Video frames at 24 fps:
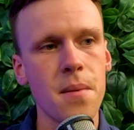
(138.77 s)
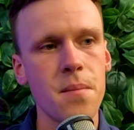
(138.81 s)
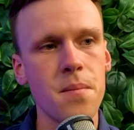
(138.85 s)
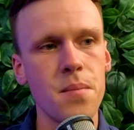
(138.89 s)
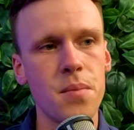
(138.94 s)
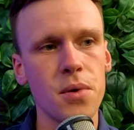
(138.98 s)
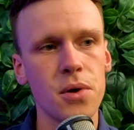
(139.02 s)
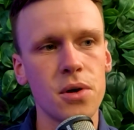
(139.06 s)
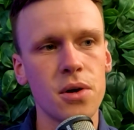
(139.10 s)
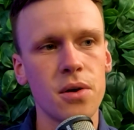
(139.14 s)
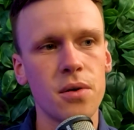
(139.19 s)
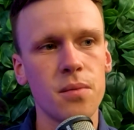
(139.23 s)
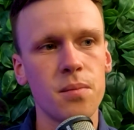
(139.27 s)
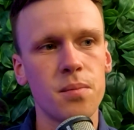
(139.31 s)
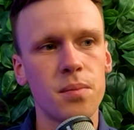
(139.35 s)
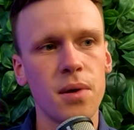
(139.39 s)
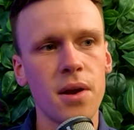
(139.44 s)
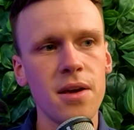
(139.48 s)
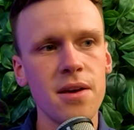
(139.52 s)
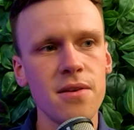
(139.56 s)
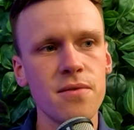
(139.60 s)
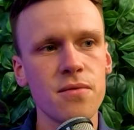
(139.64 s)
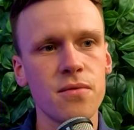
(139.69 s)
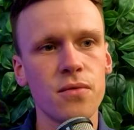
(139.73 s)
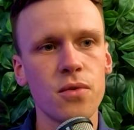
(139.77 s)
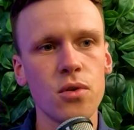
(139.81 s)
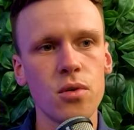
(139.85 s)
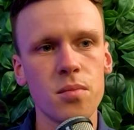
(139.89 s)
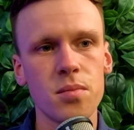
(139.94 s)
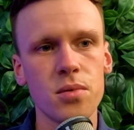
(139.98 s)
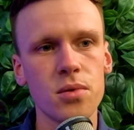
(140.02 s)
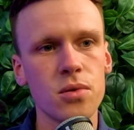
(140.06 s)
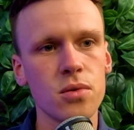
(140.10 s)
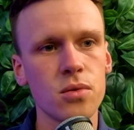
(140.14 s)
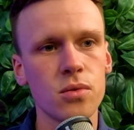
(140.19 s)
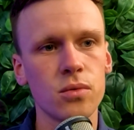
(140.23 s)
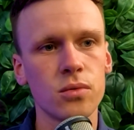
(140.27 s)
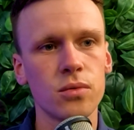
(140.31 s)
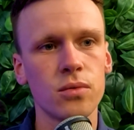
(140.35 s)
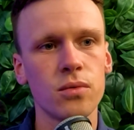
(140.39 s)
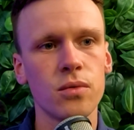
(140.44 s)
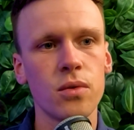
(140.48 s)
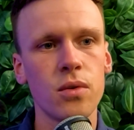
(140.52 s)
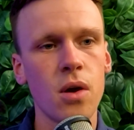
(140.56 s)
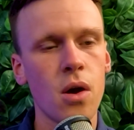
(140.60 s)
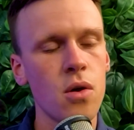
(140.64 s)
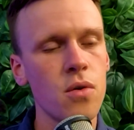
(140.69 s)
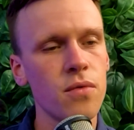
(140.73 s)
but playing football
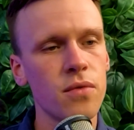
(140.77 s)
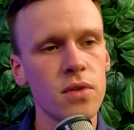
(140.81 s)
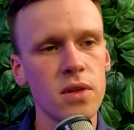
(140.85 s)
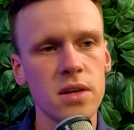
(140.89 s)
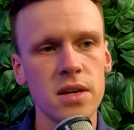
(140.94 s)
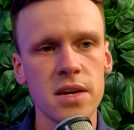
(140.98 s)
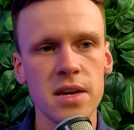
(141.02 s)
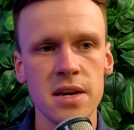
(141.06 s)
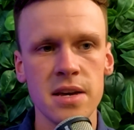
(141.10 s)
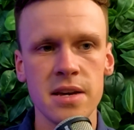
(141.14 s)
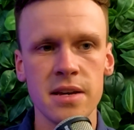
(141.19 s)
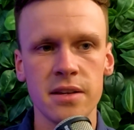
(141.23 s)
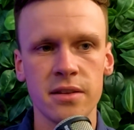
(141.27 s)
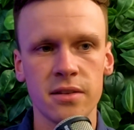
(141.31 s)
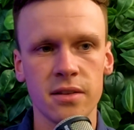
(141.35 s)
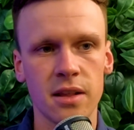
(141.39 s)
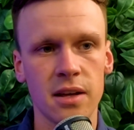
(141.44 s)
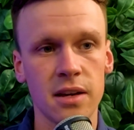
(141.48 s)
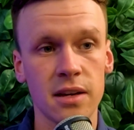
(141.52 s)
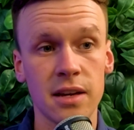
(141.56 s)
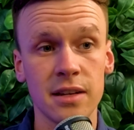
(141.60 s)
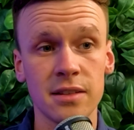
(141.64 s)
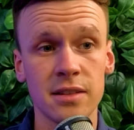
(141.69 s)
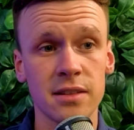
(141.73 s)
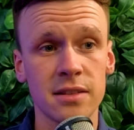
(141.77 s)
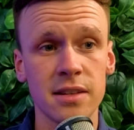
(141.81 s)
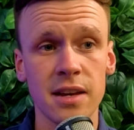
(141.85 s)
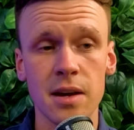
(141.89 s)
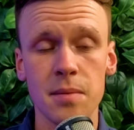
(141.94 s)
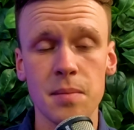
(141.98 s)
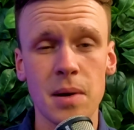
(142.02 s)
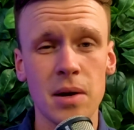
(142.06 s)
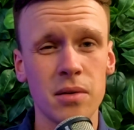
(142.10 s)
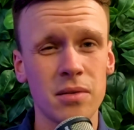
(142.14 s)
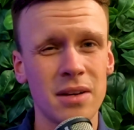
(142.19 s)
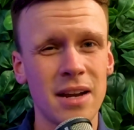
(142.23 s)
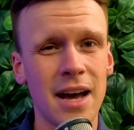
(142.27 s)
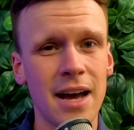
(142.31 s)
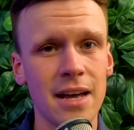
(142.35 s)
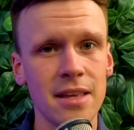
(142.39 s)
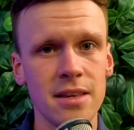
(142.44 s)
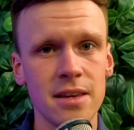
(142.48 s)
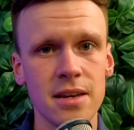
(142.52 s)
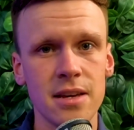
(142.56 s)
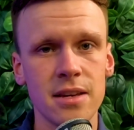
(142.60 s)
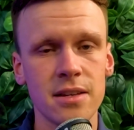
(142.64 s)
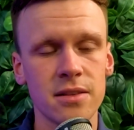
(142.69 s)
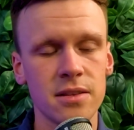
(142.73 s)
over the years, like as I say, about 9
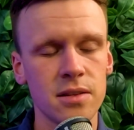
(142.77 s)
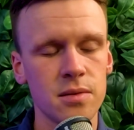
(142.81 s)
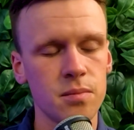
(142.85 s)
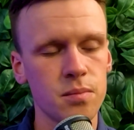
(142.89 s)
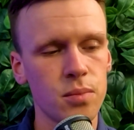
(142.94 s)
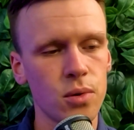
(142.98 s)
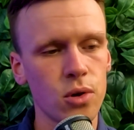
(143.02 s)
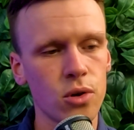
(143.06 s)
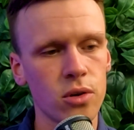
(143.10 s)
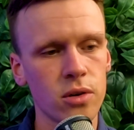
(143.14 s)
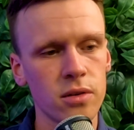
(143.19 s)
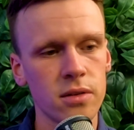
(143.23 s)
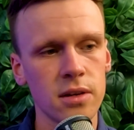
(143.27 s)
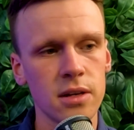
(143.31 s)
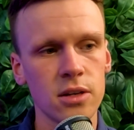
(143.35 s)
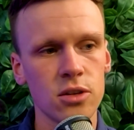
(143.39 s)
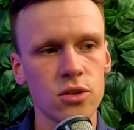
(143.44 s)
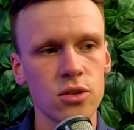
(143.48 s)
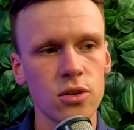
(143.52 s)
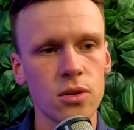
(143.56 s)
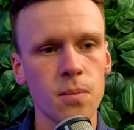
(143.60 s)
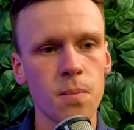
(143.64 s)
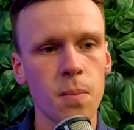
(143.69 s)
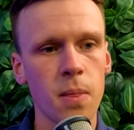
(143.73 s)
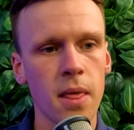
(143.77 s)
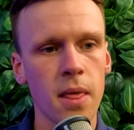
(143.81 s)
years in porn addiction,